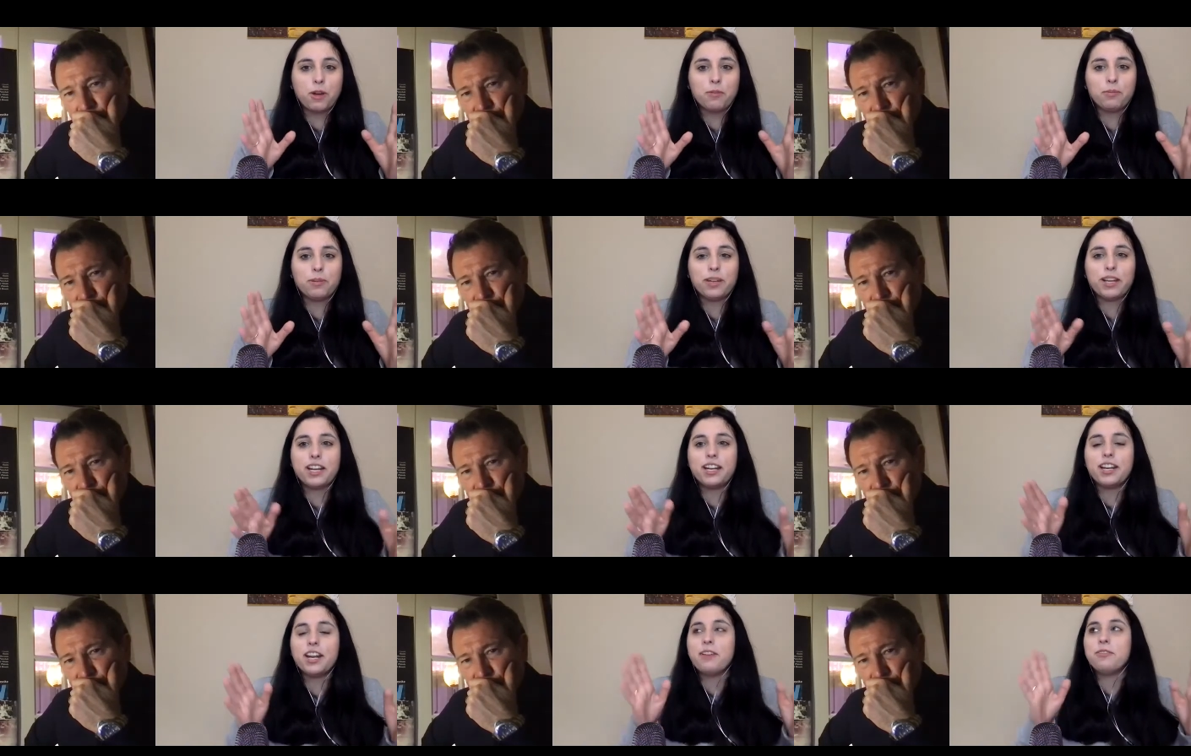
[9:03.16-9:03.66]

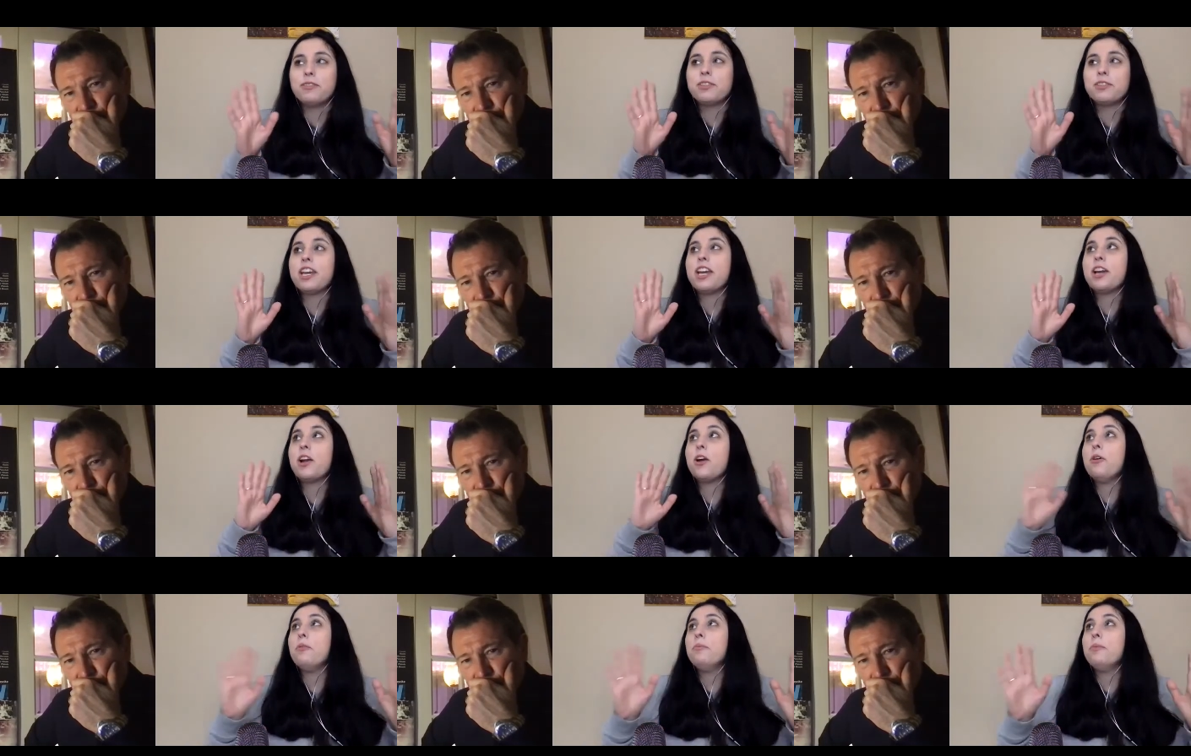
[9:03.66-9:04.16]
Speaker 1: played, I was like,
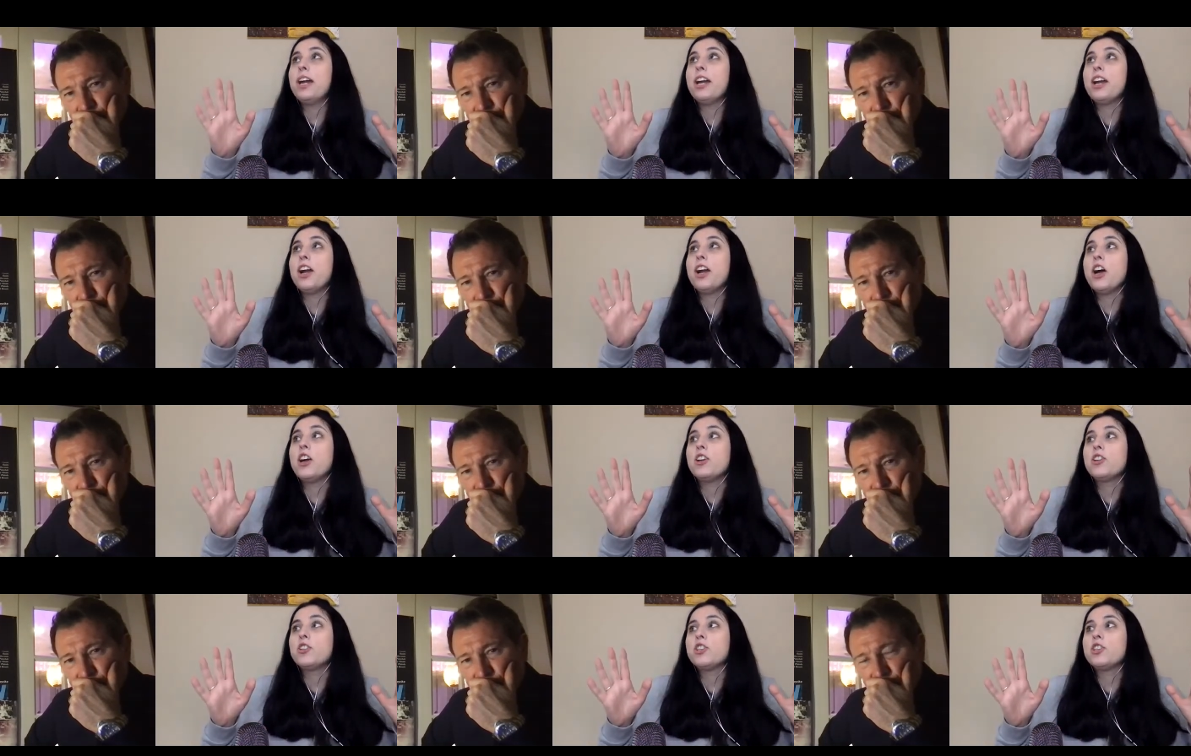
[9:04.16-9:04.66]
oh my
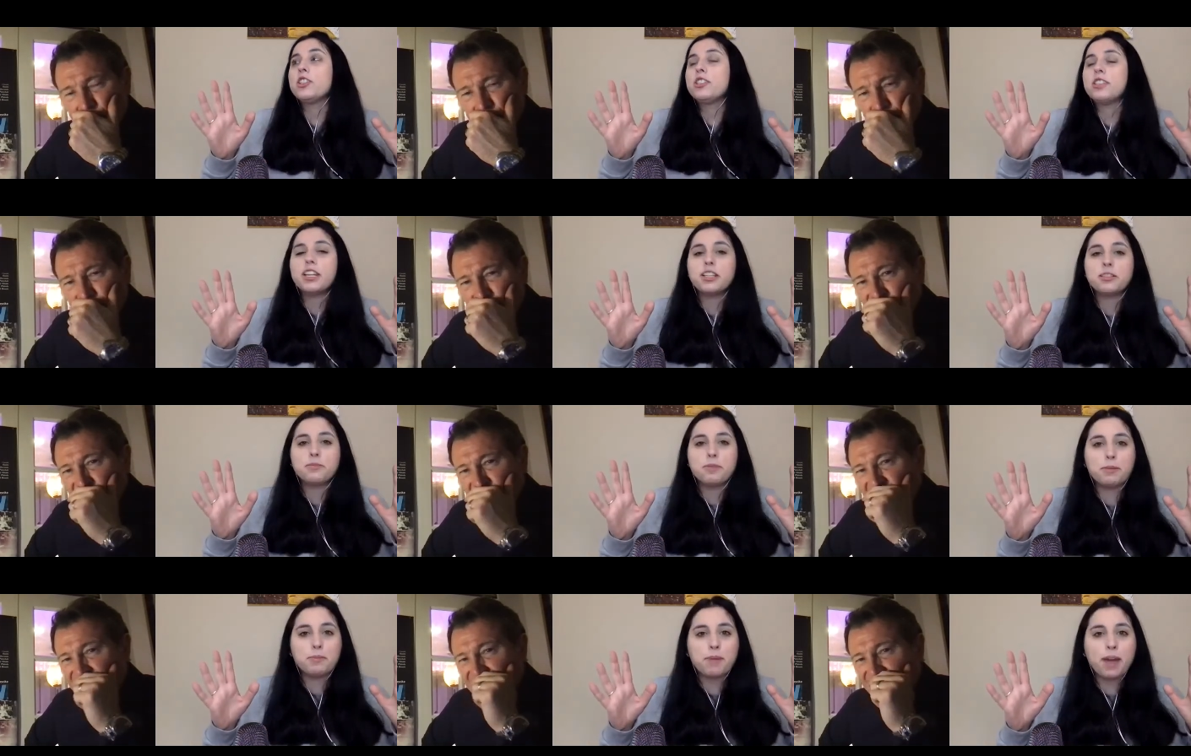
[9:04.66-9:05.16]
gosh, this takes
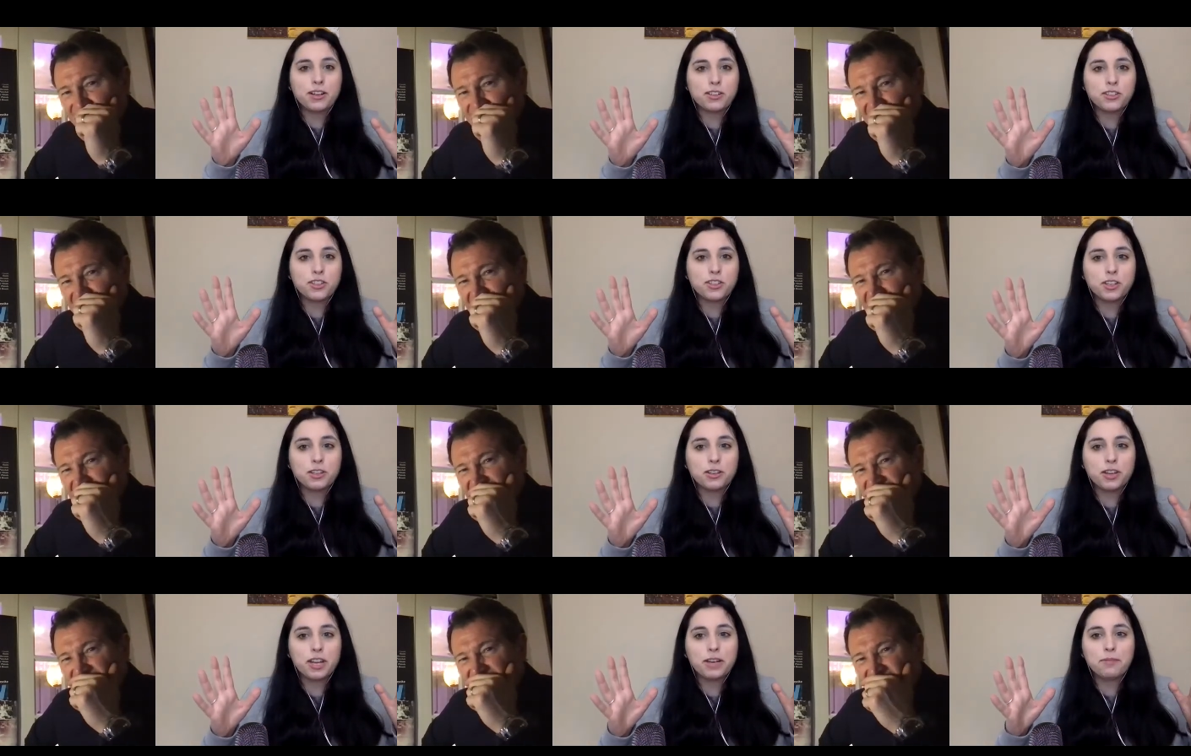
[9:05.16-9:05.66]
me back to
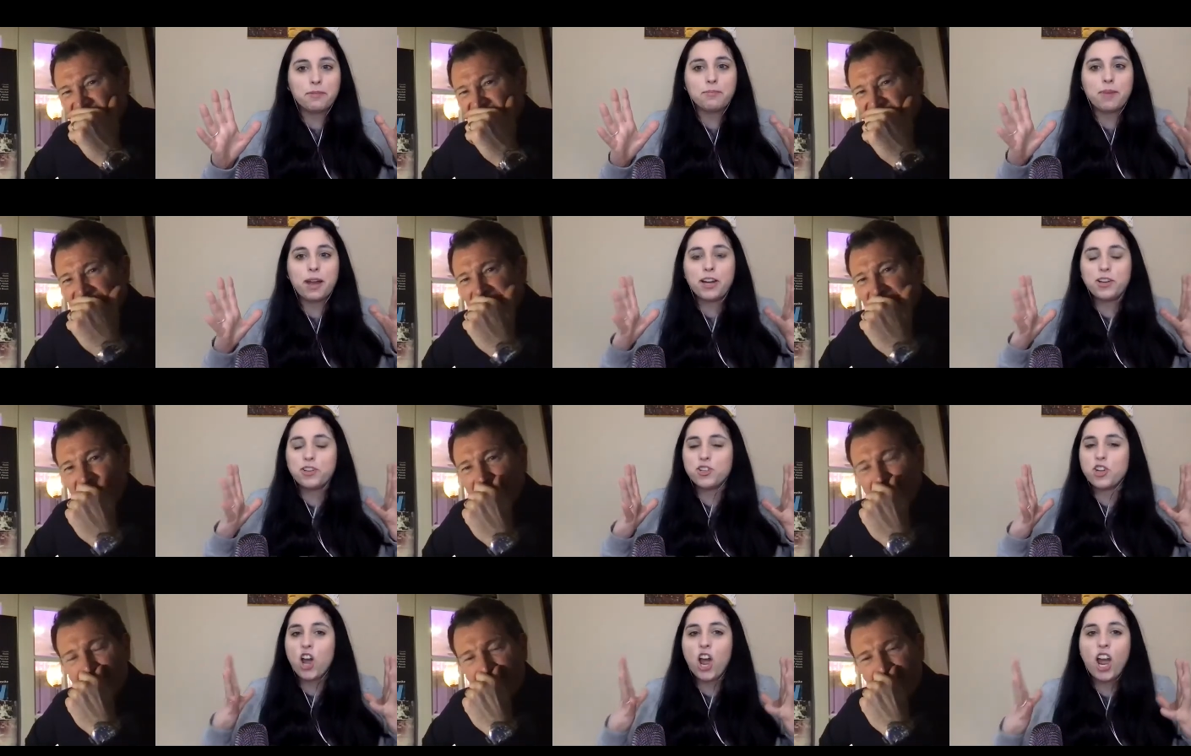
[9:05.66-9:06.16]
like my
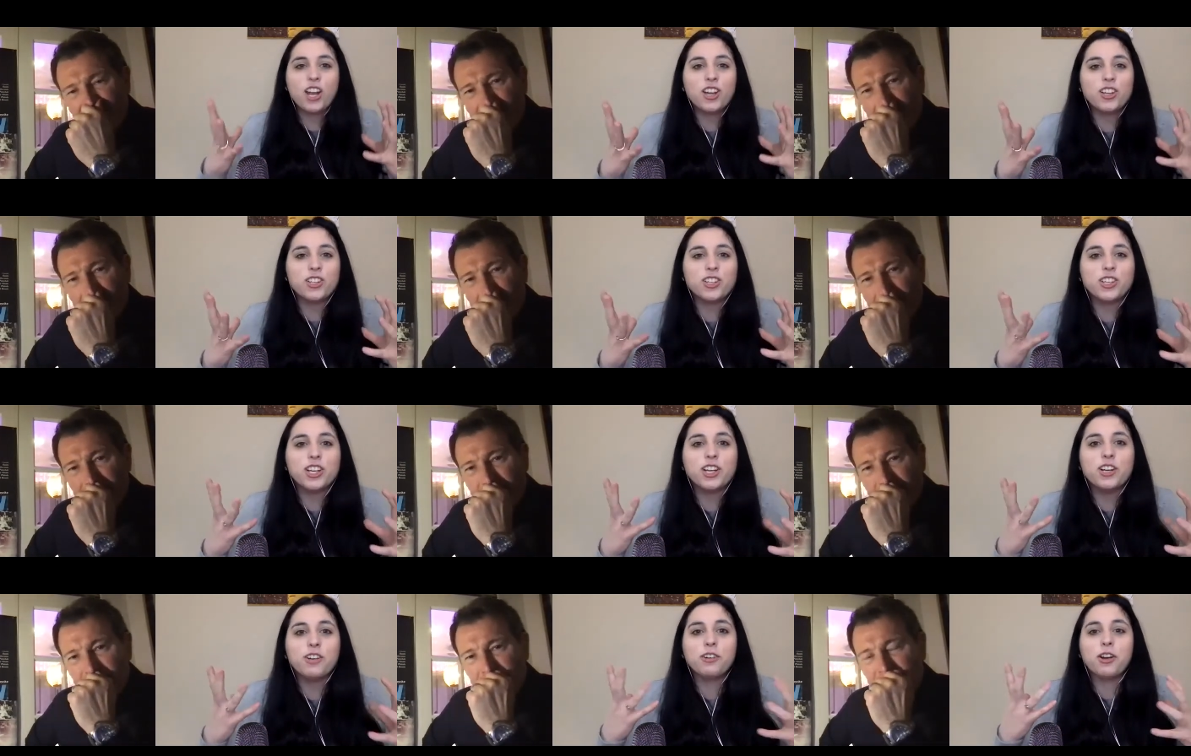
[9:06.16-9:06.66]

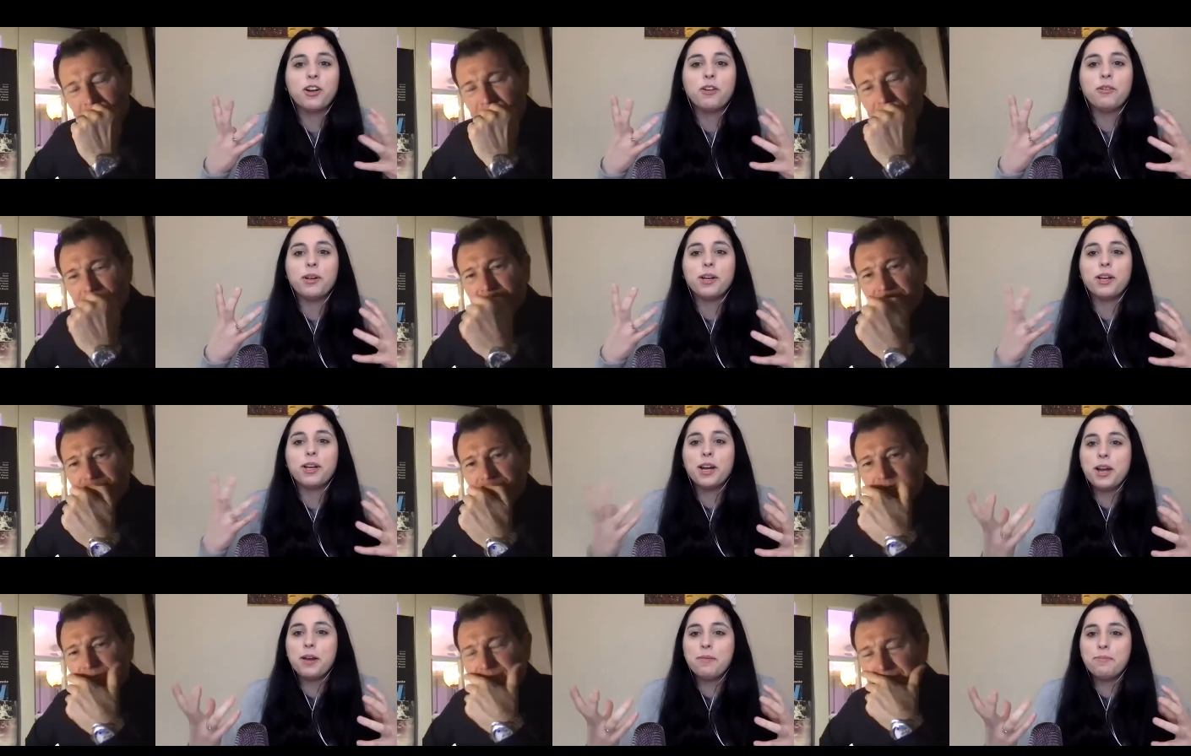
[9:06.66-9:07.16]
childhood growing
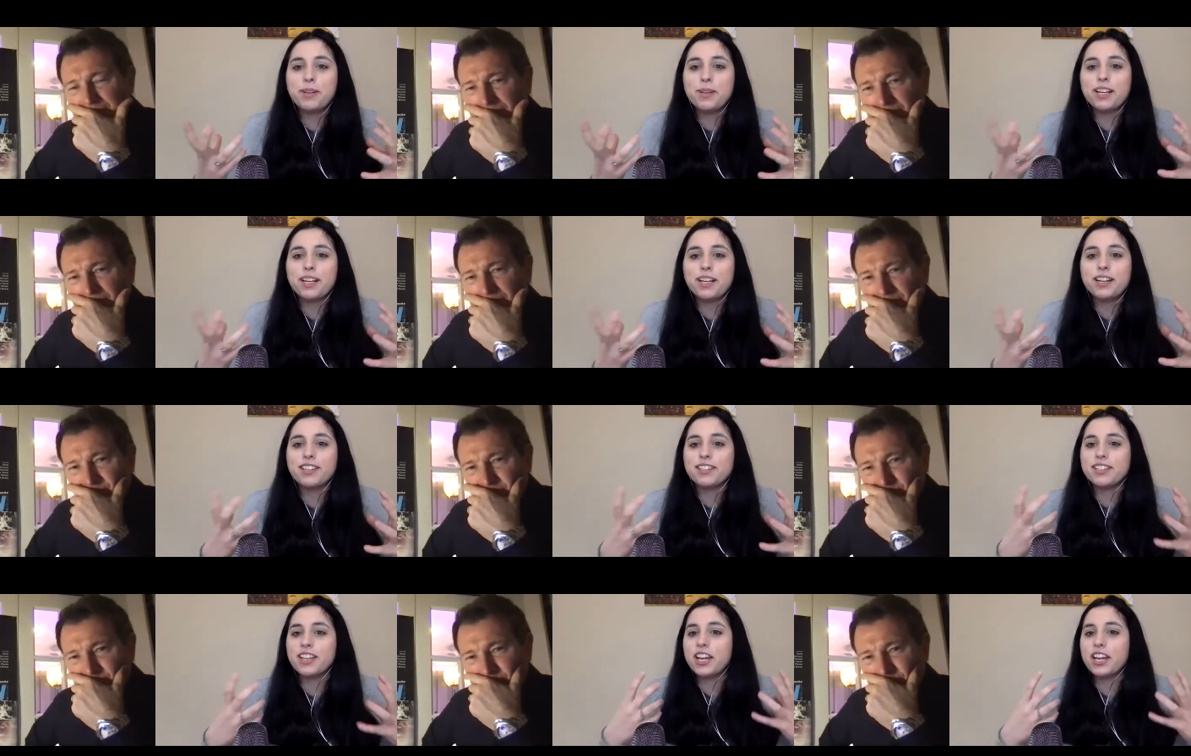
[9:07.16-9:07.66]
up
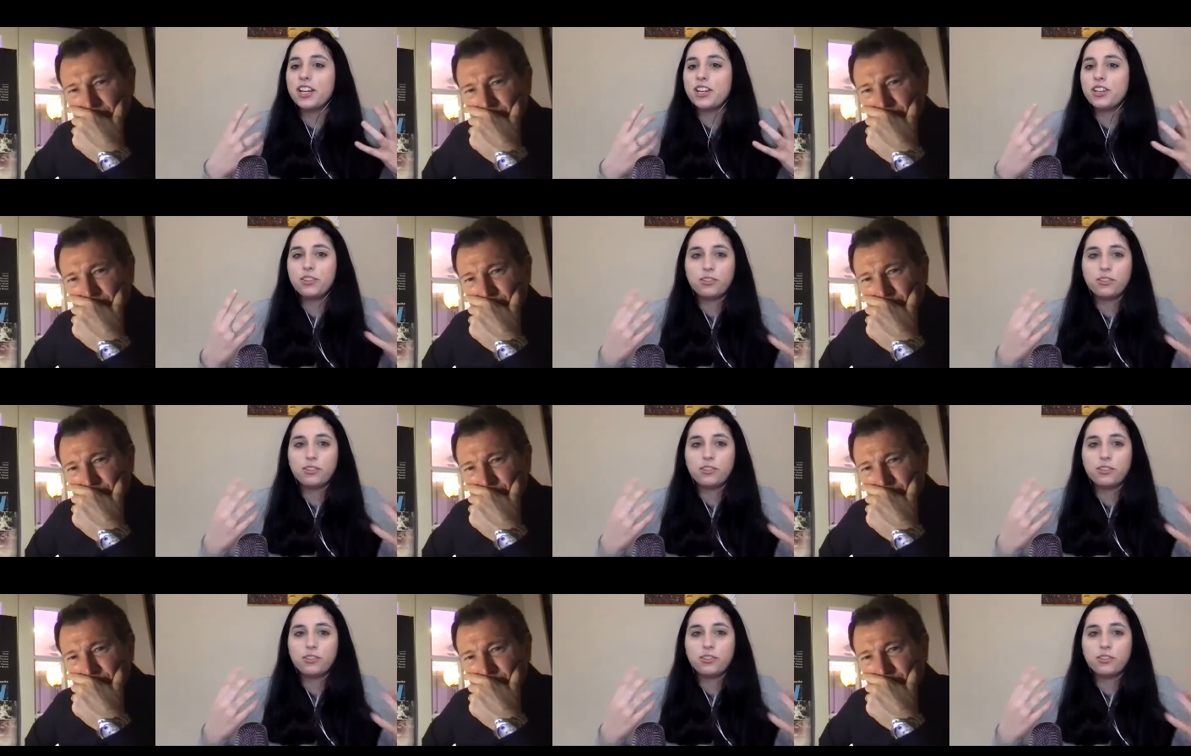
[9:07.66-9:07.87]
because I